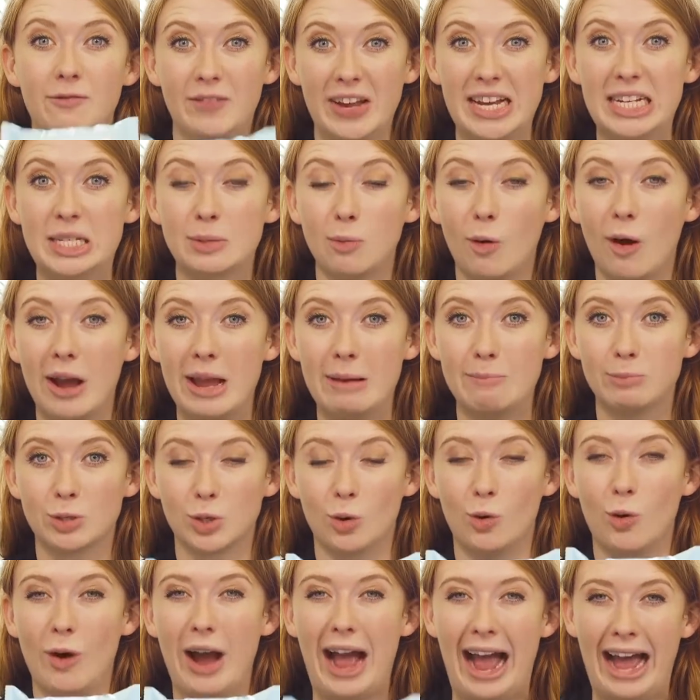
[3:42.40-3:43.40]
face wipes
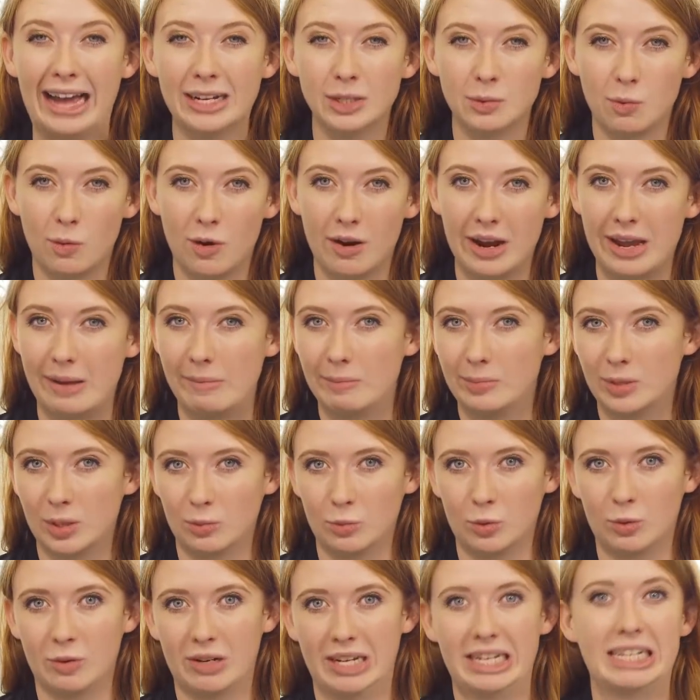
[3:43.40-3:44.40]
or hand wipes
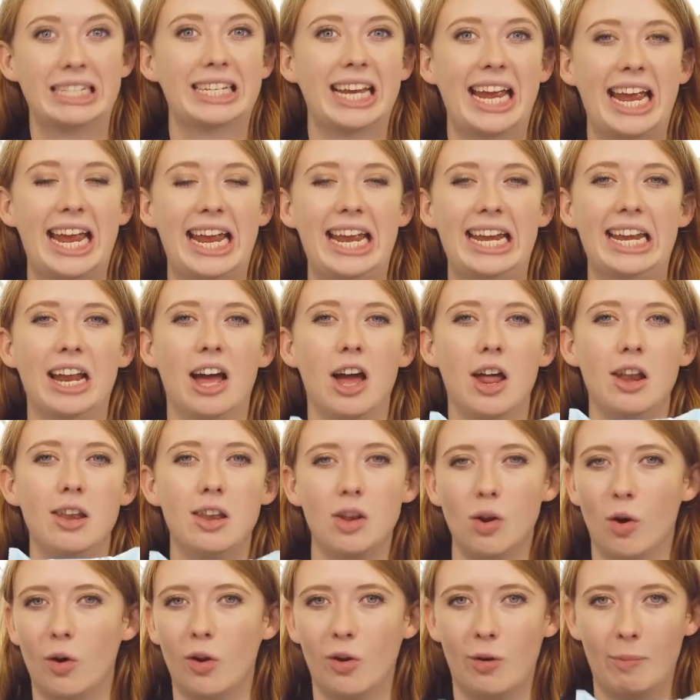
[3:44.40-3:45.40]
will contain a
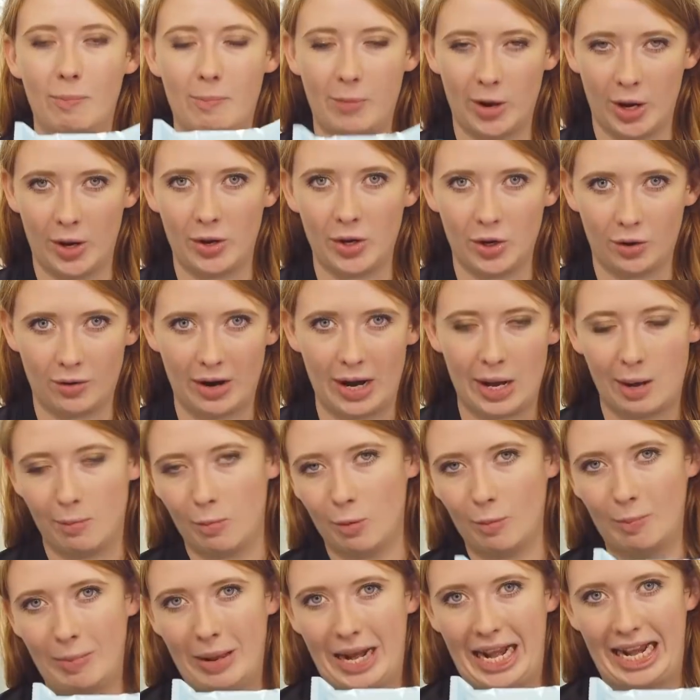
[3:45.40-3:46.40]

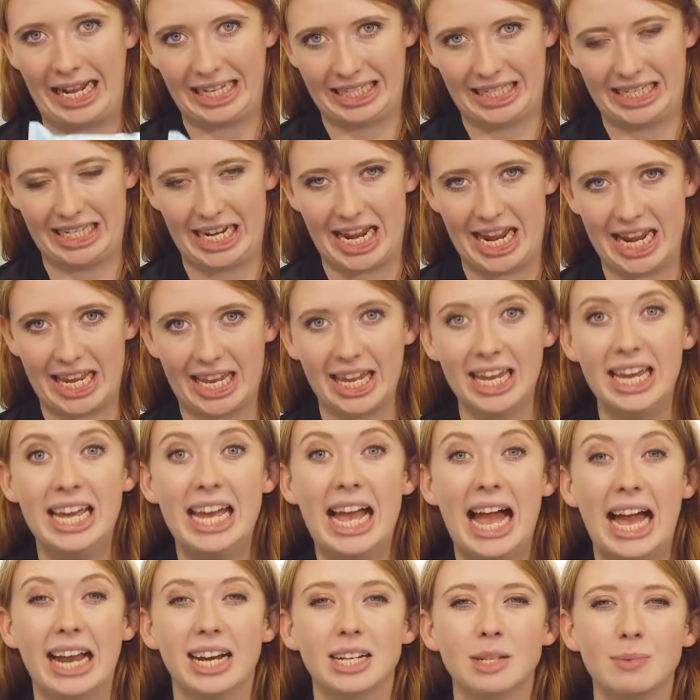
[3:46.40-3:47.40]
non-biodegradable plastic.
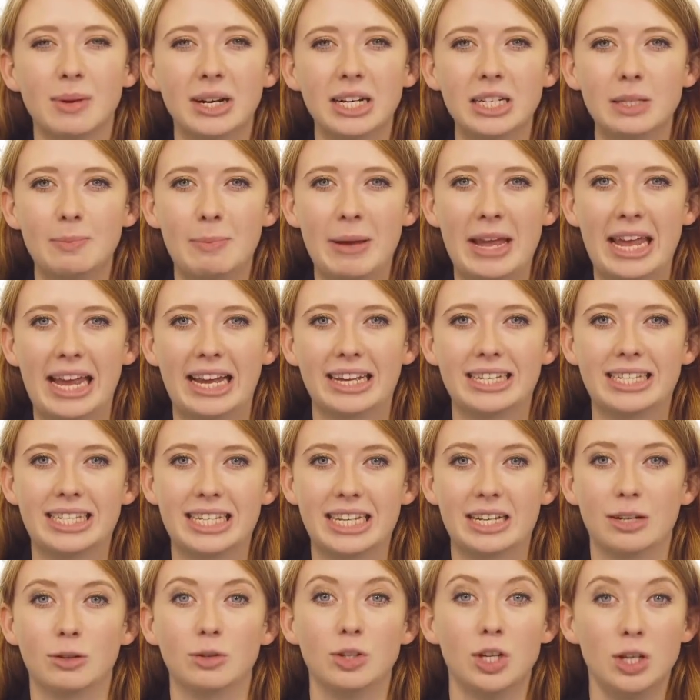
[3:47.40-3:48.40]
And as well as being a
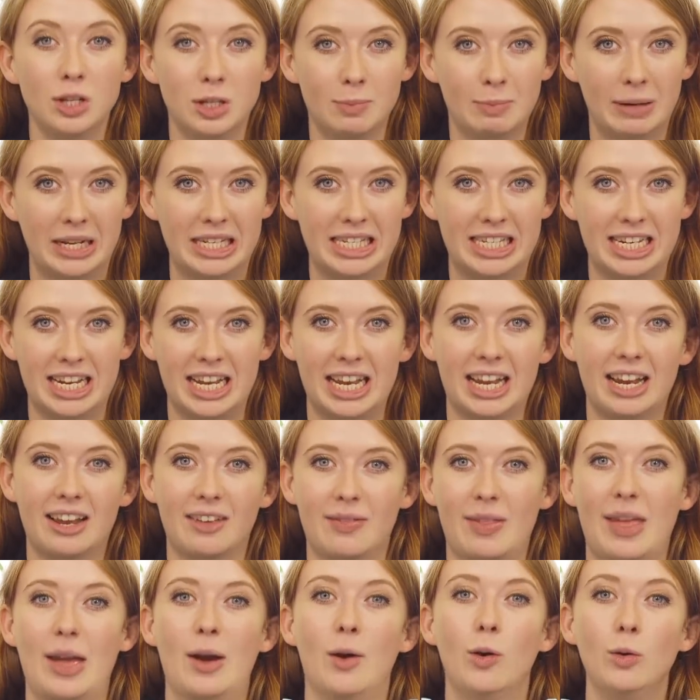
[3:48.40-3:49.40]
single-use plastic,
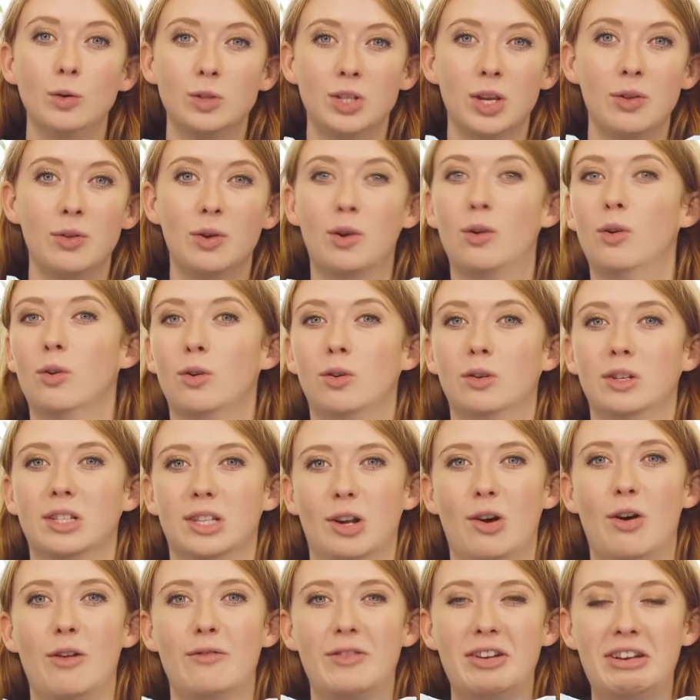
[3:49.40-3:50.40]
they're also the cause
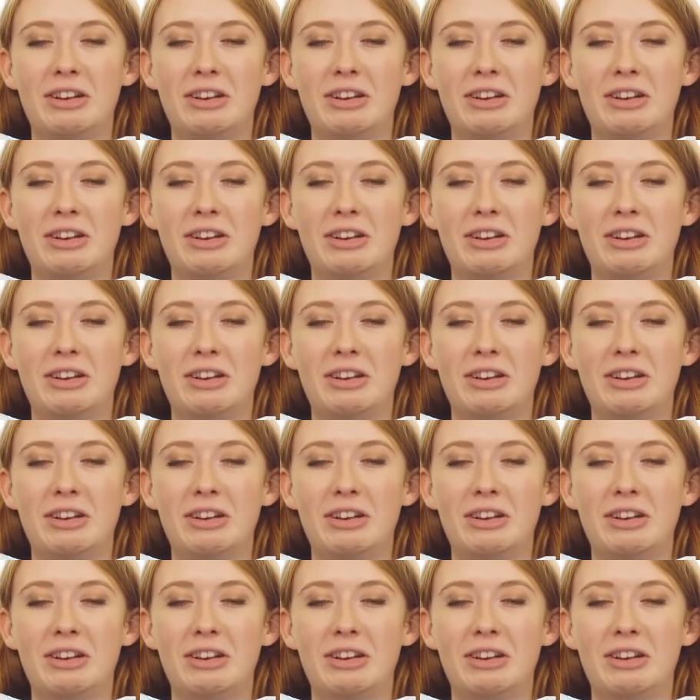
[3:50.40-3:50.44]
of